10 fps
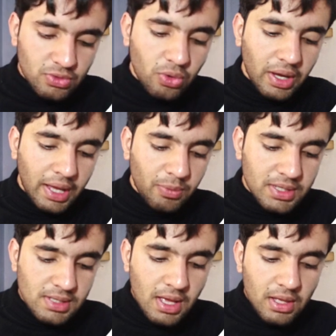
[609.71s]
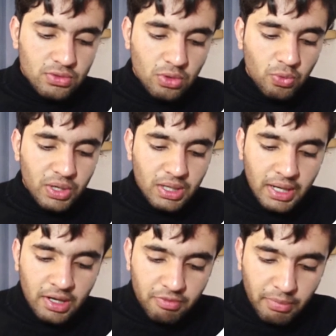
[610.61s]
So anyways, so what kind of